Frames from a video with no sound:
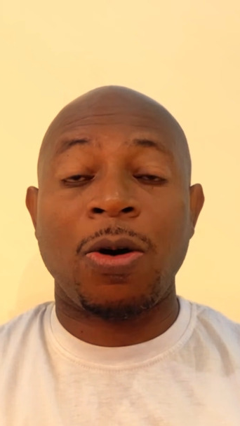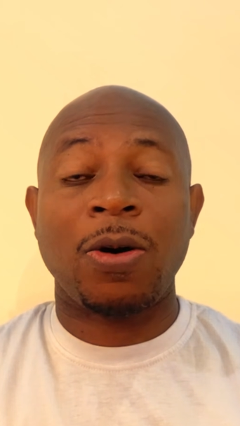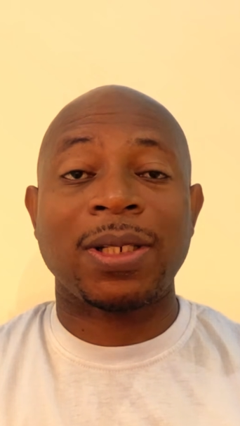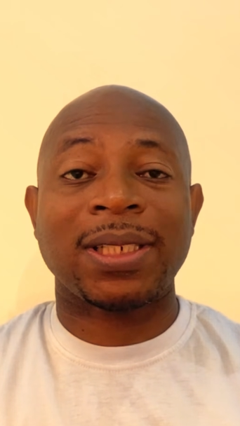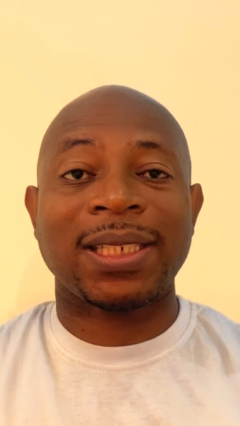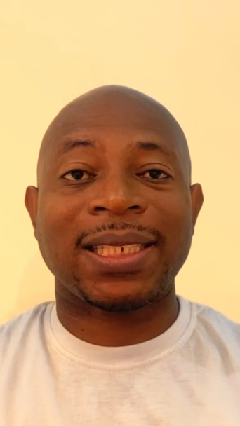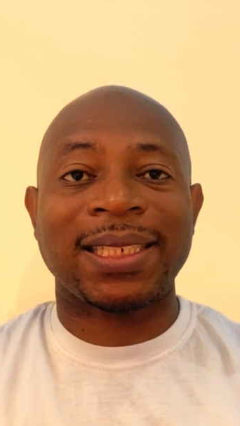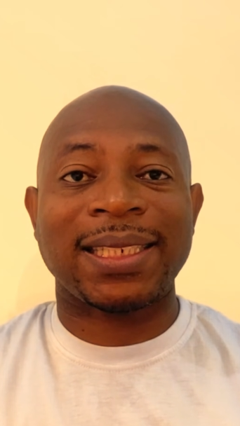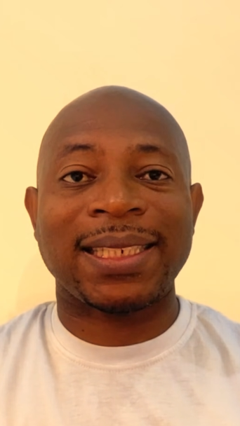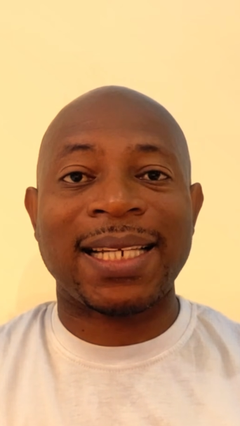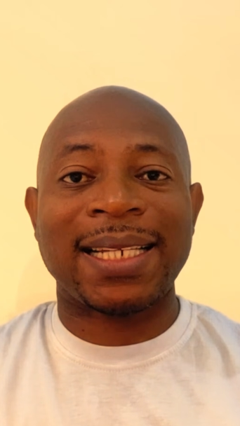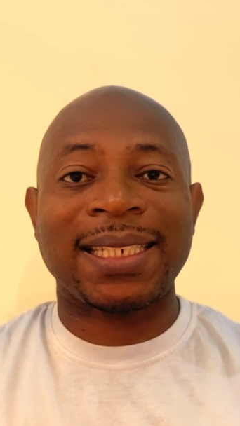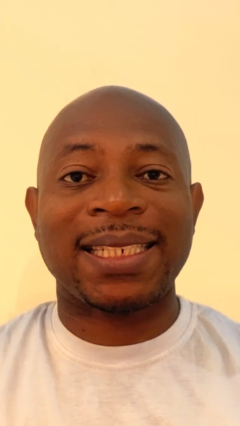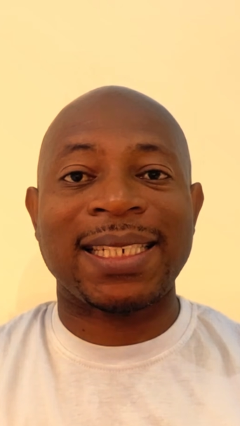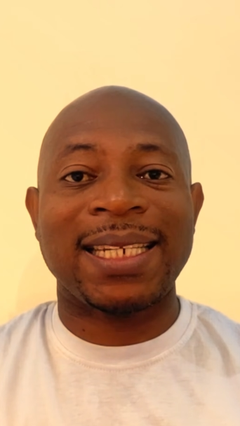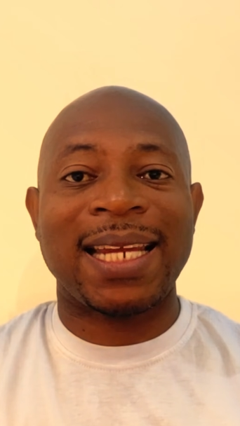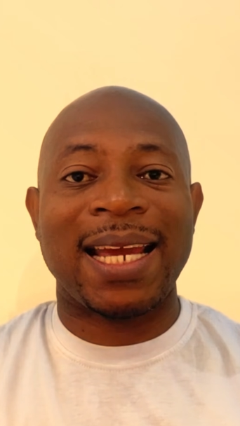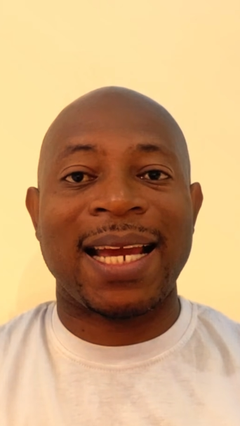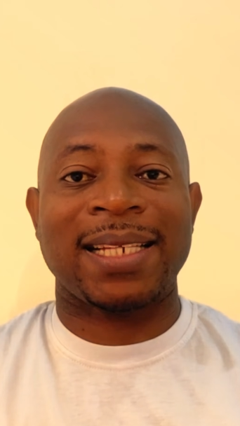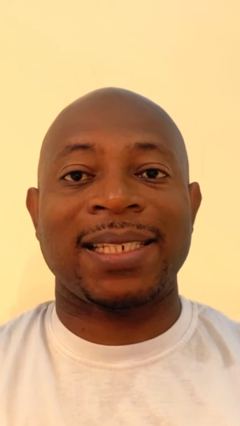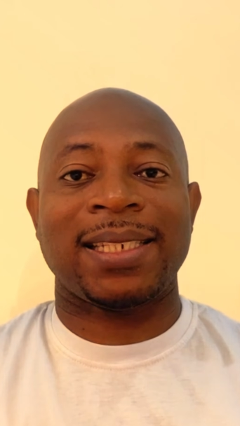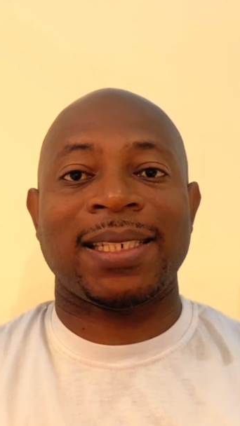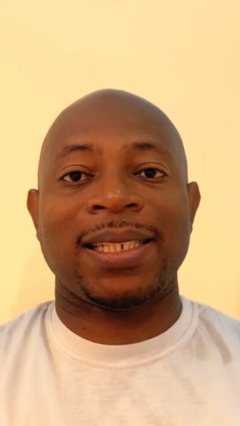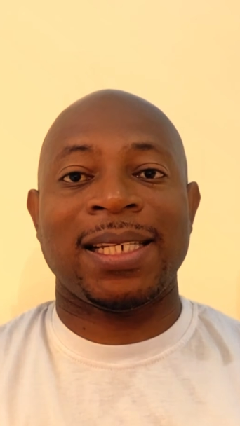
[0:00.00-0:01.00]
or certain
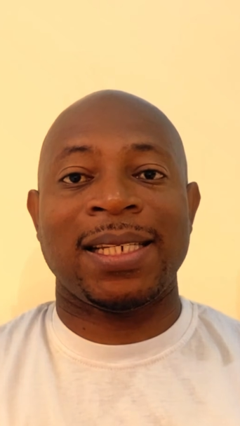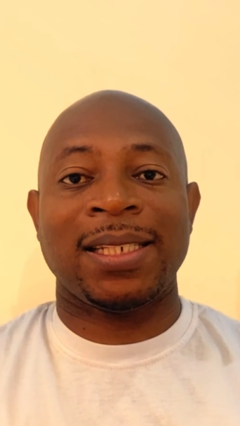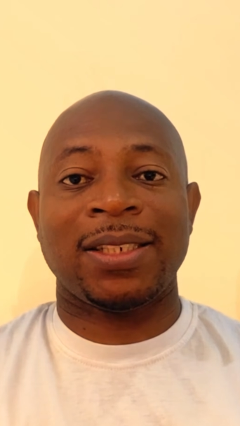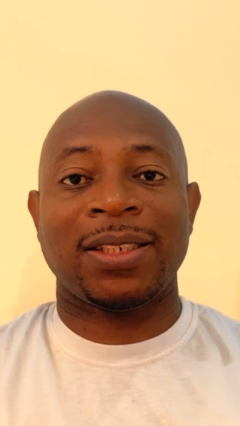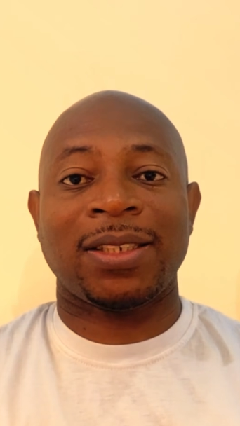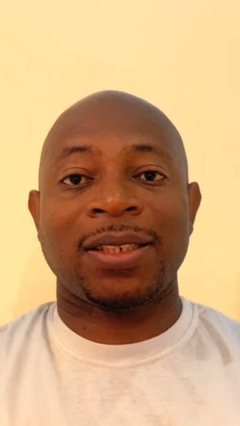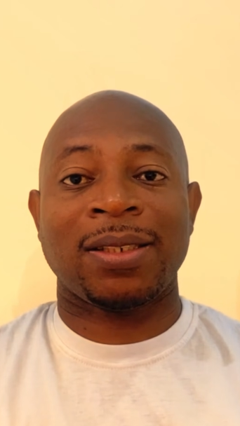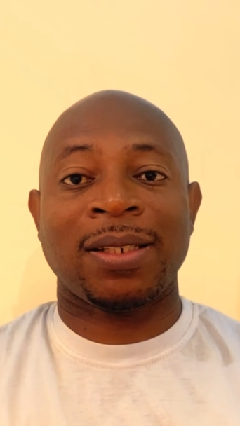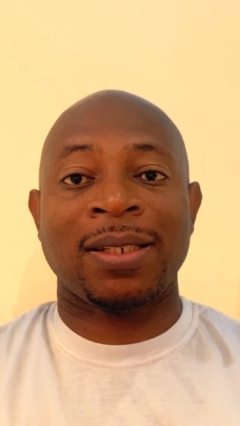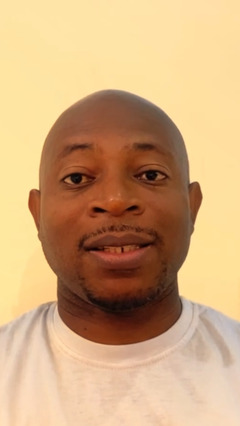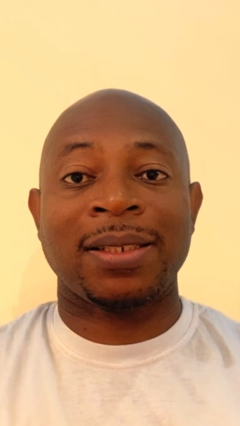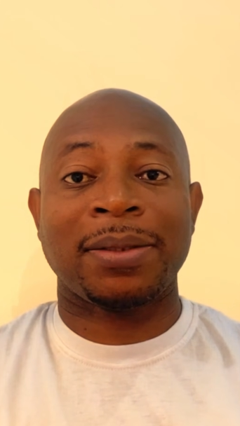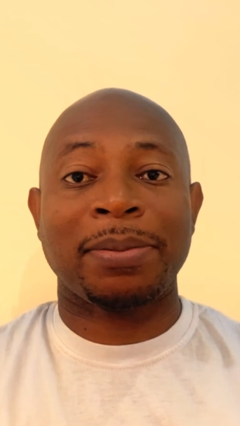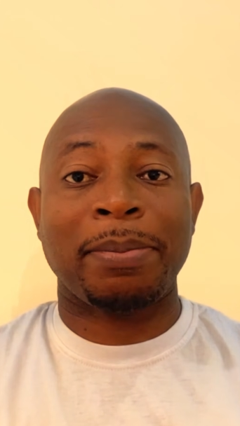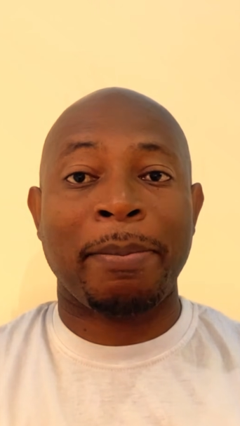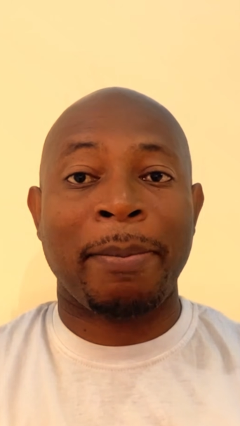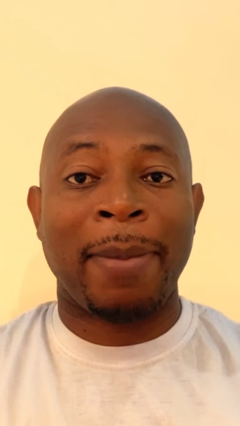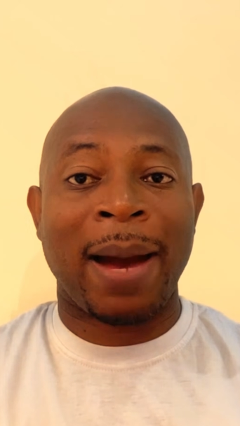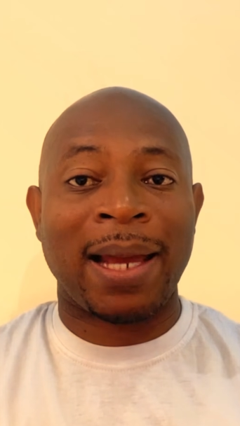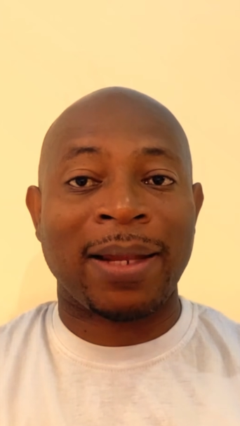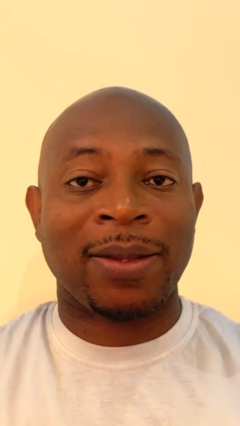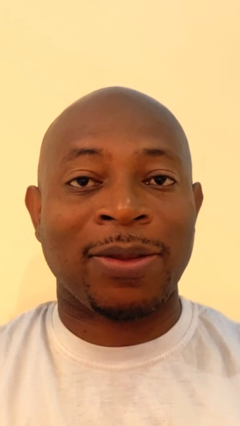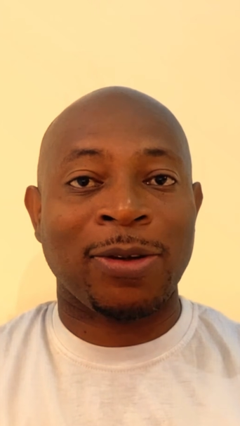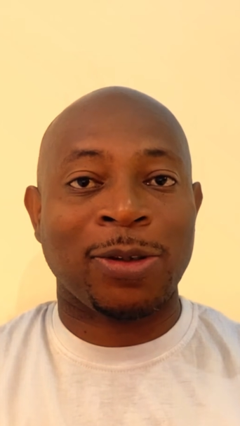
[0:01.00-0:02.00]
extensions
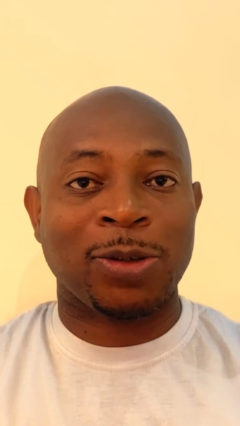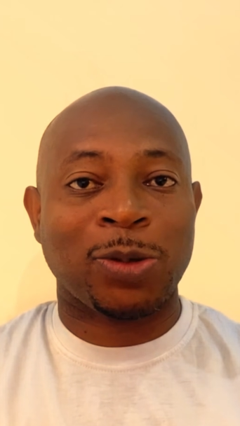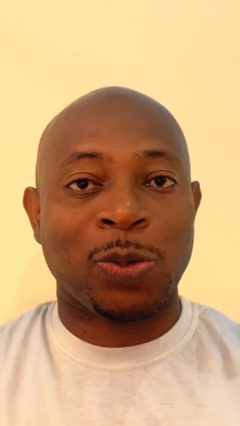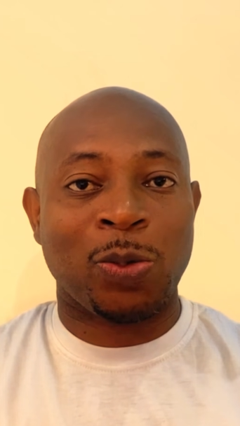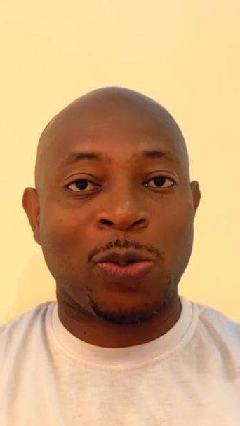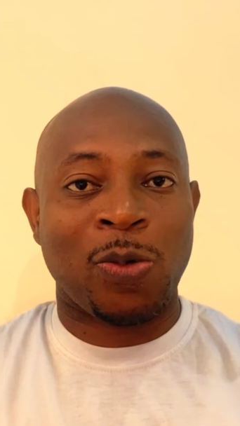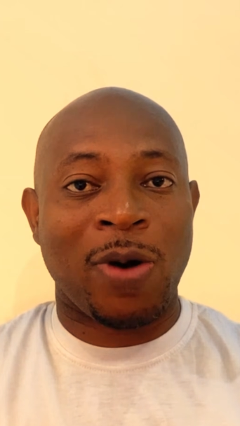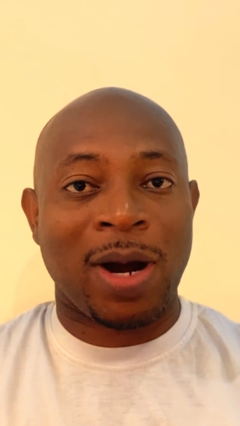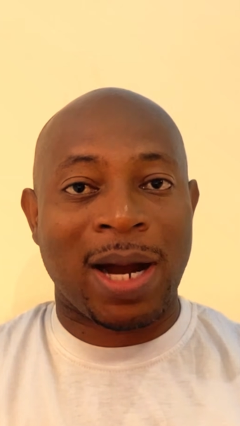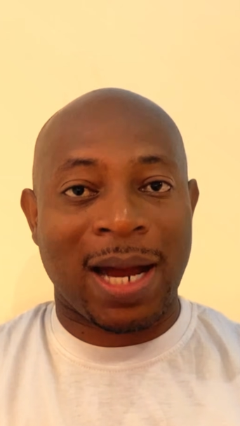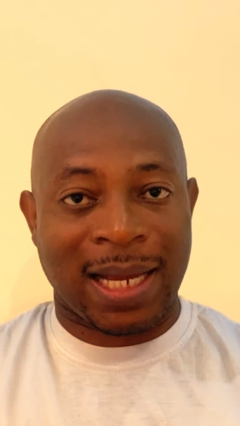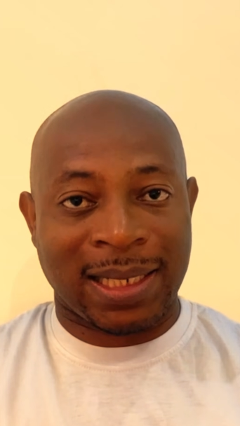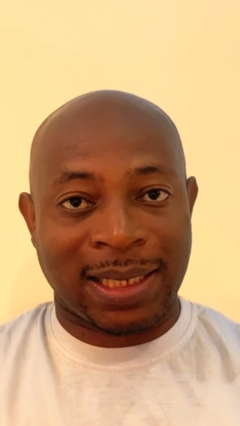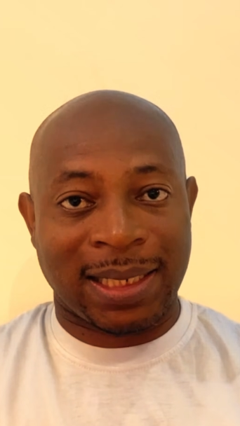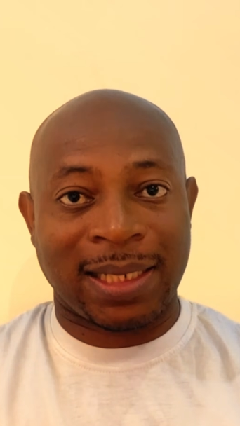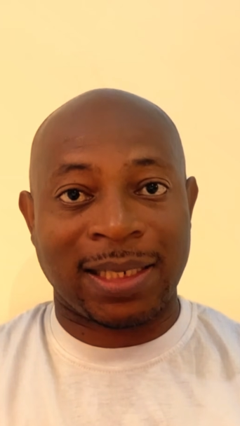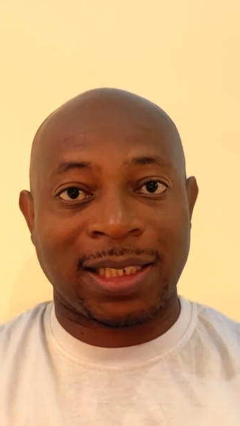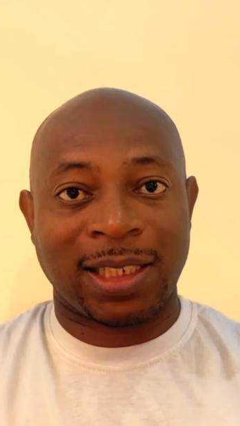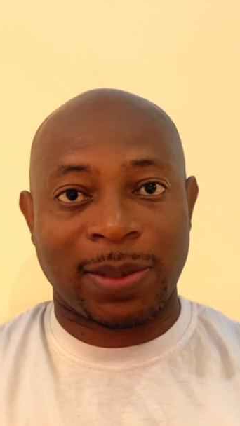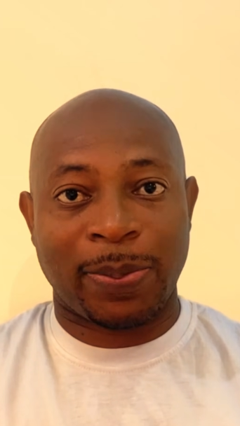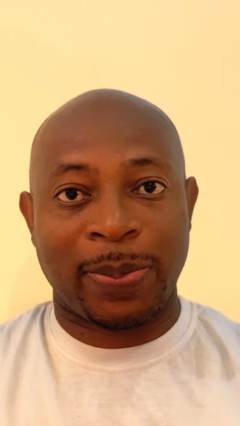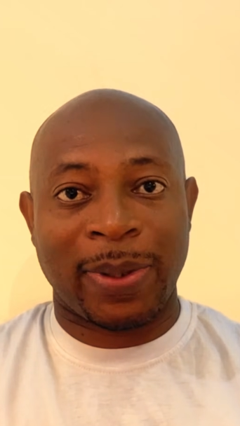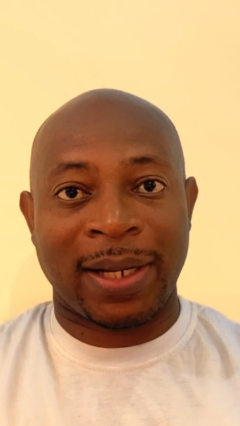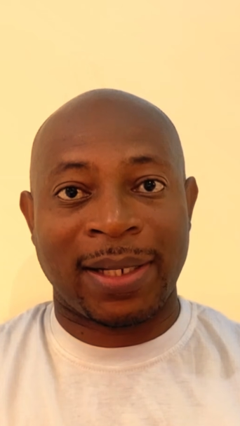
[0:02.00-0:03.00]
might not work as
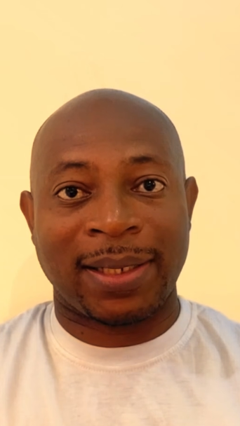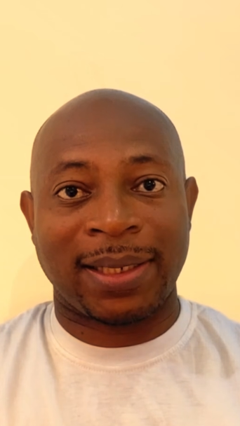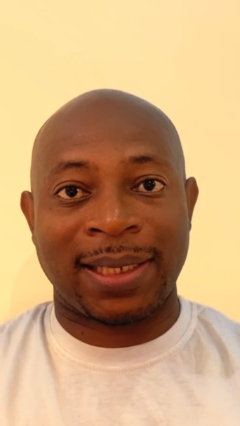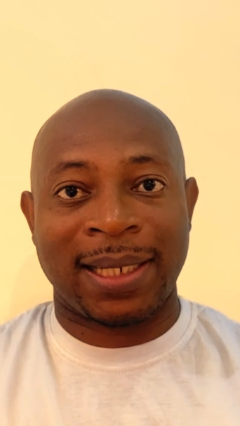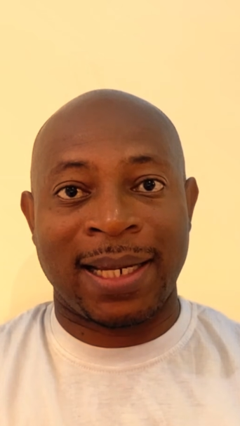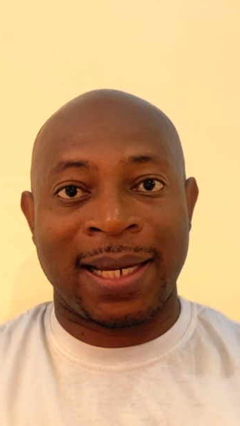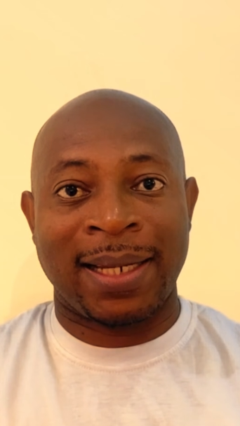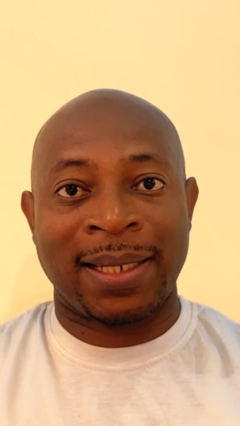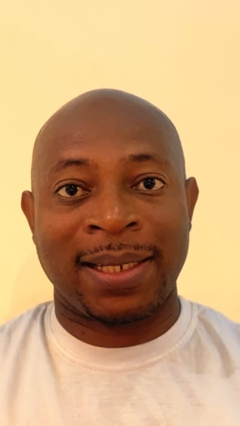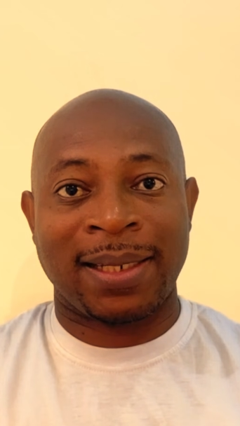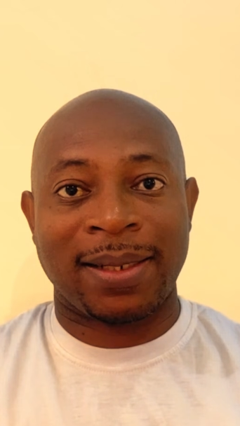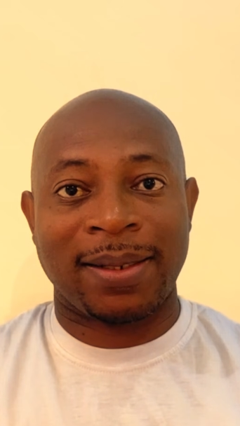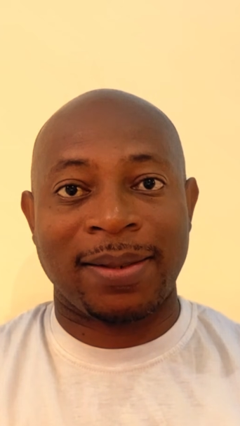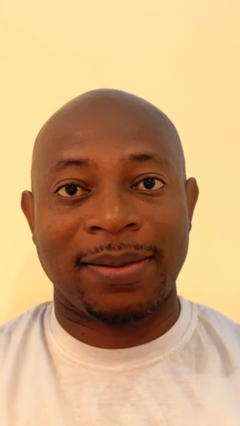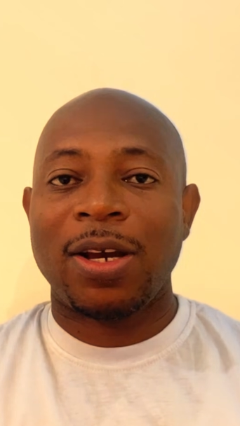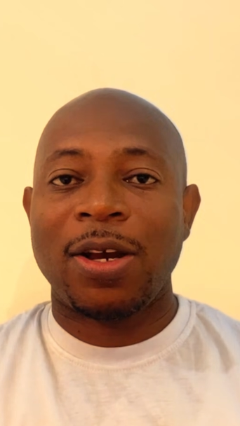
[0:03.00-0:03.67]
expected.